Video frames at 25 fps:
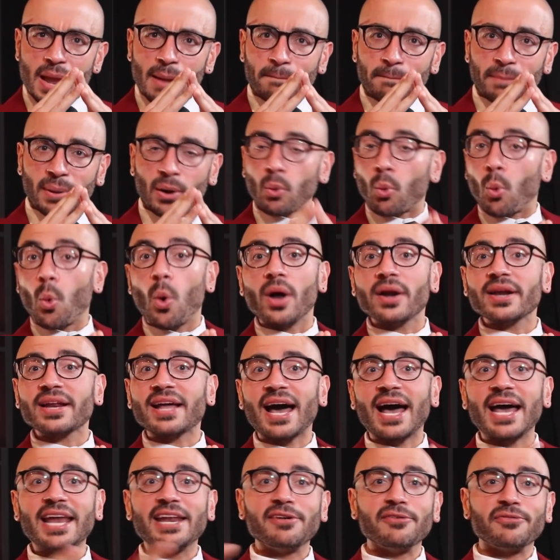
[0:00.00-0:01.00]
But one
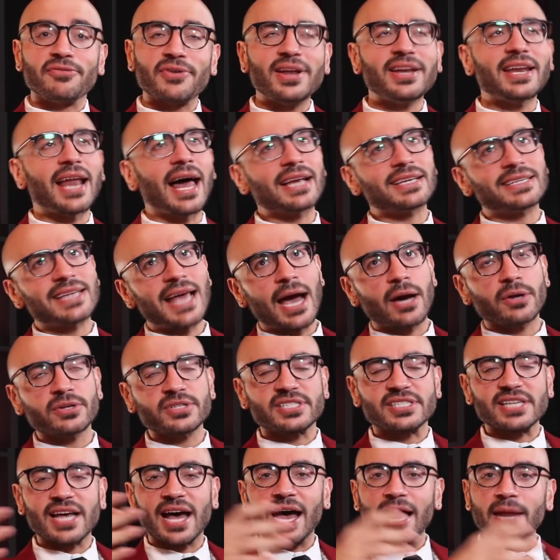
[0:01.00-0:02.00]
kind of, not
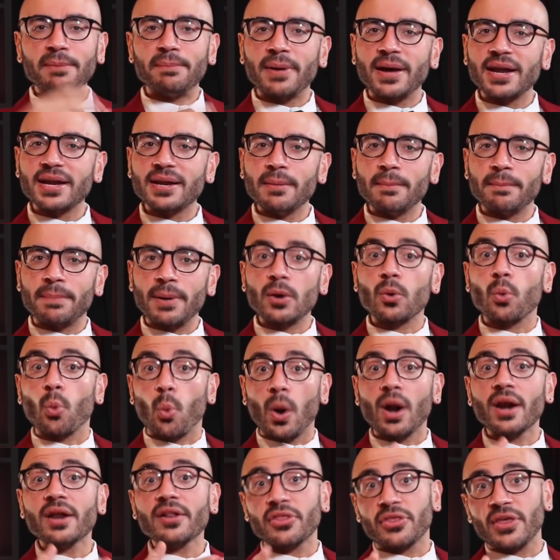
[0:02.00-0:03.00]
downside, but
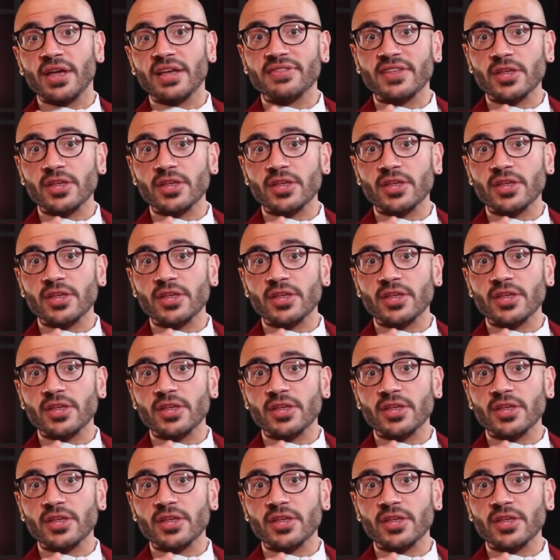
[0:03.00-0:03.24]
one thing